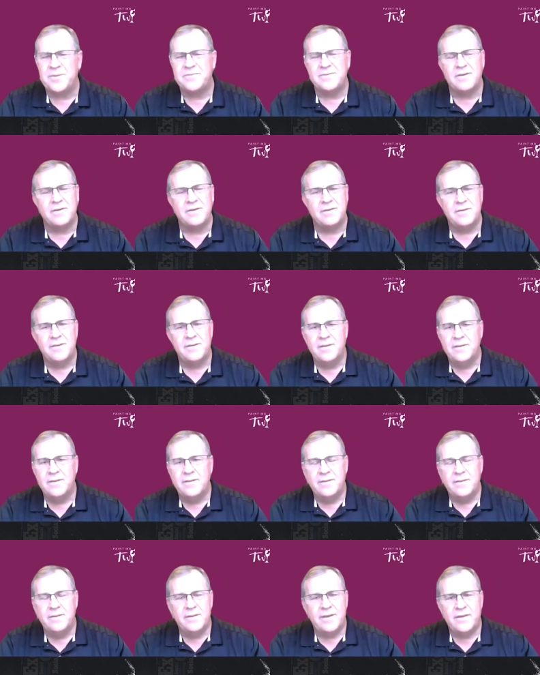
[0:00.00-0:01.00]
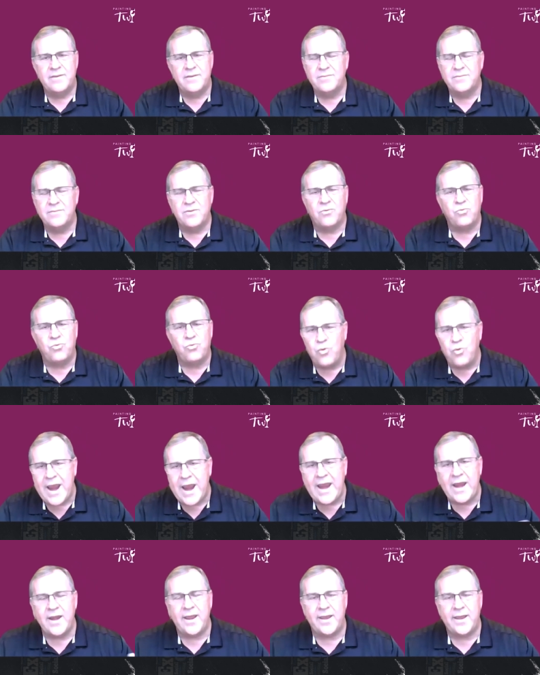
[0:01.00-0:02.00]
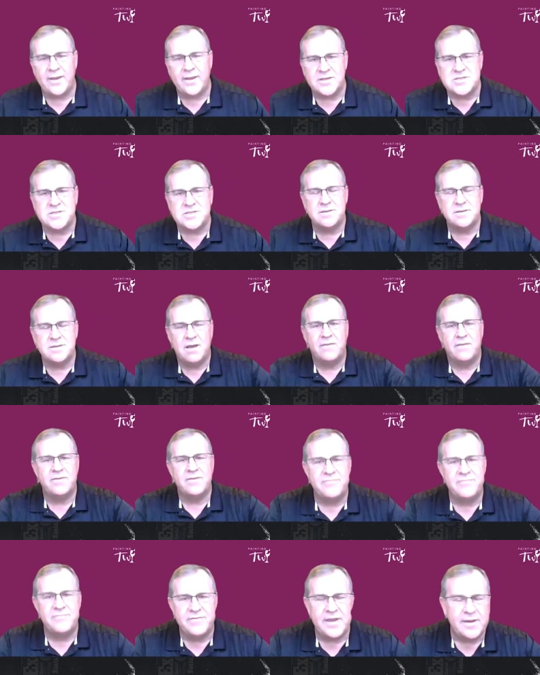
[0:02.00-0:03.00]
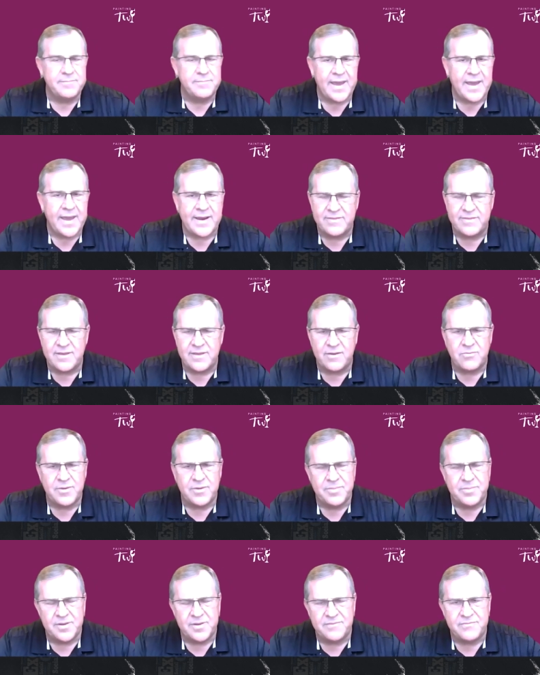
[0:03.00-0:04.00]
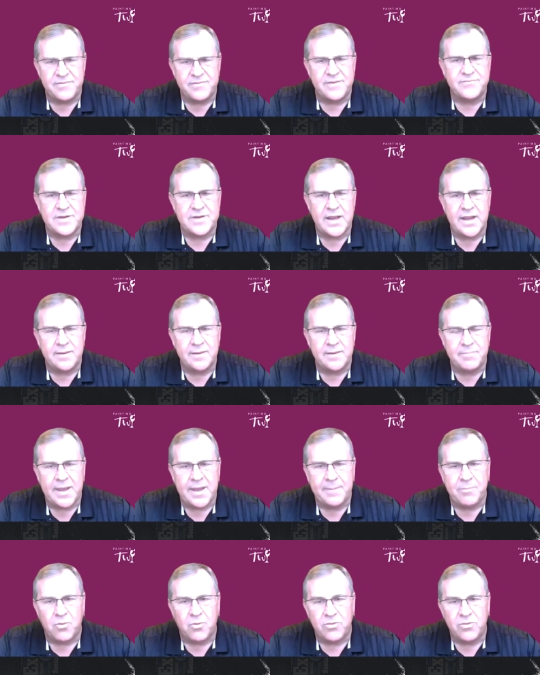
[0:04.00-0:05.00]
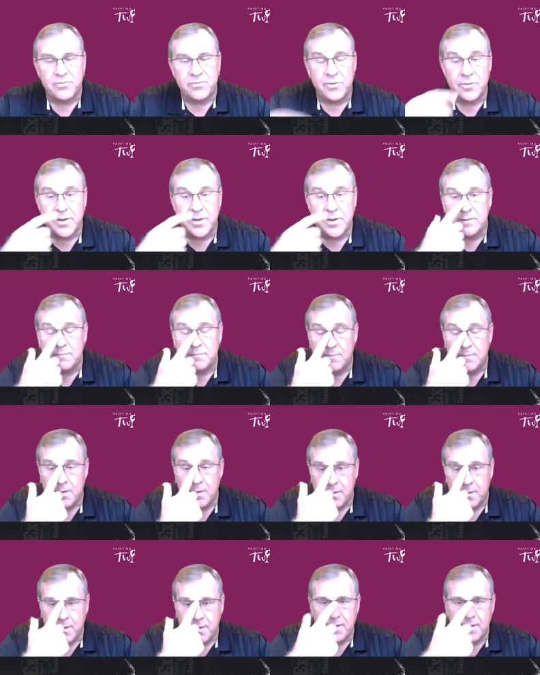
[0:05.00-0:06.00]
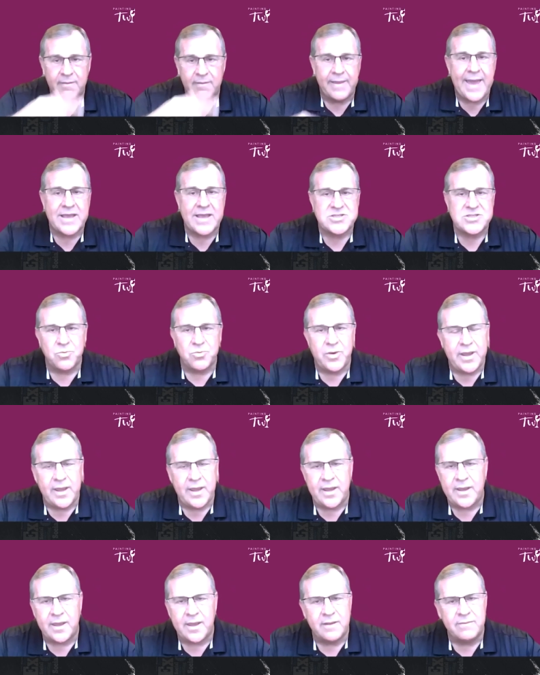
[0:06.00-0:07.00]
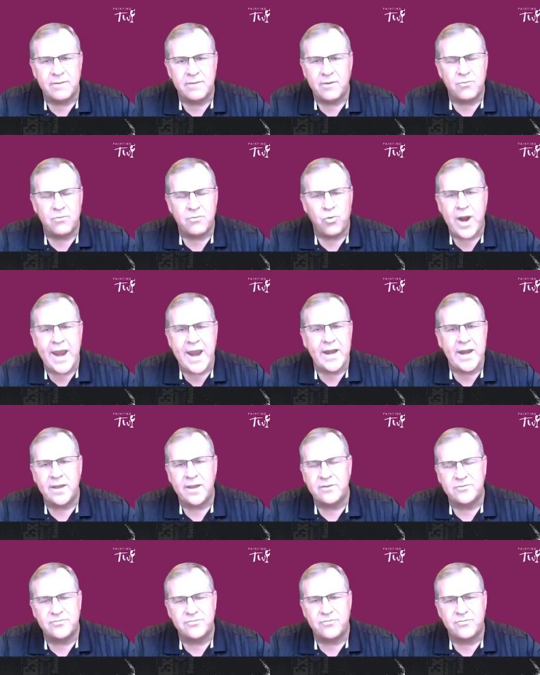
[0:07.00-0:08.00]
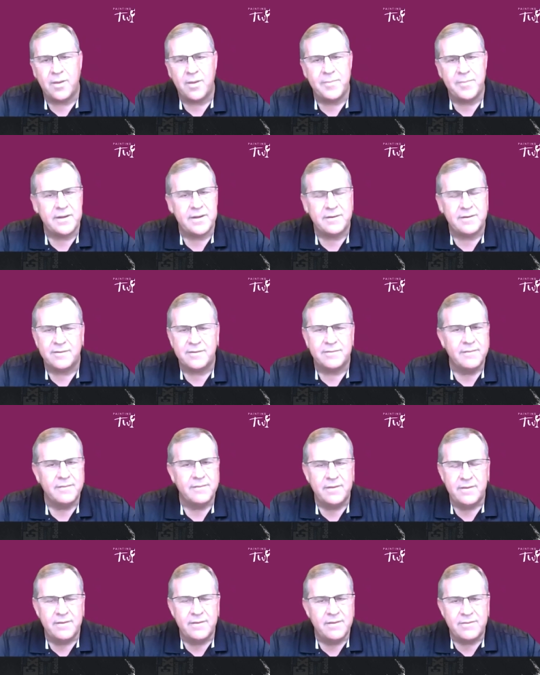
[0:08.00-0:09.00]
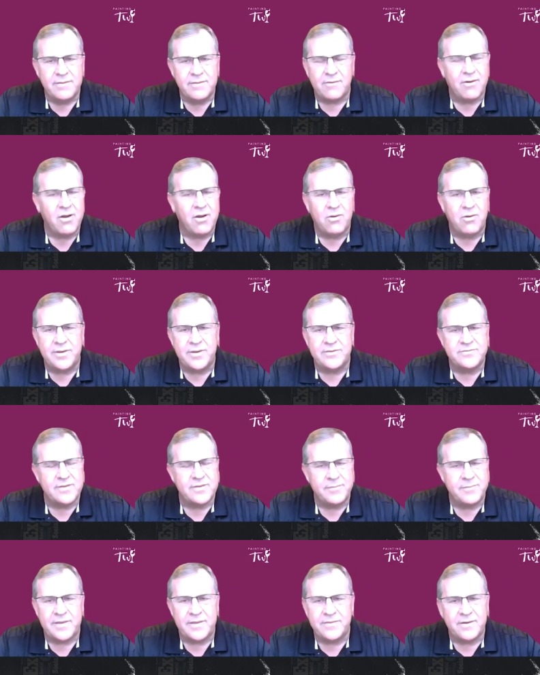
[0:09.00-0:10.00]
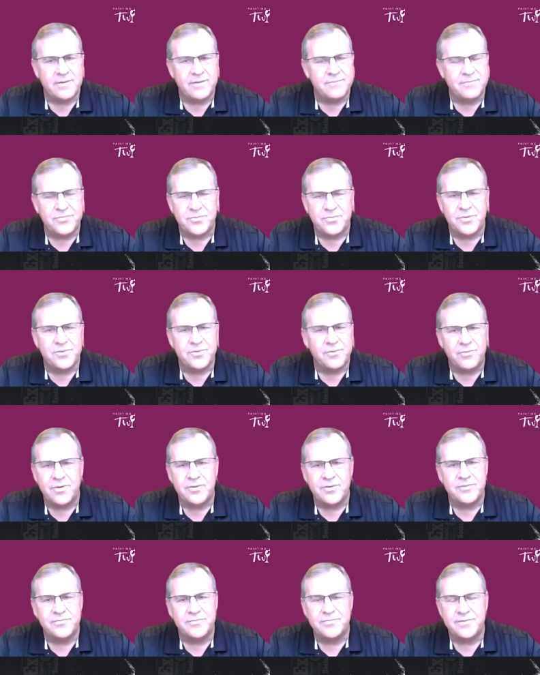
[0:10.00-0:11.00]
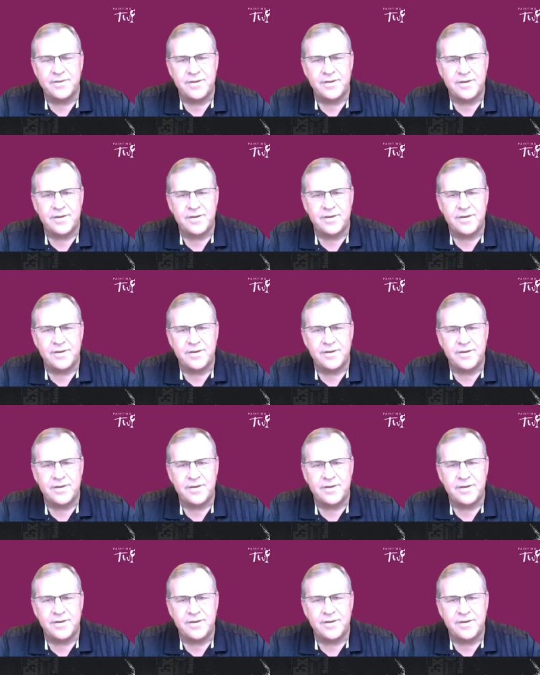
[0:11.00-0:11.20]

But the the ratings on the feedback, I think we put fifteen people through it last week, and the ratings from it are, they're always, I mean, they're through the roof.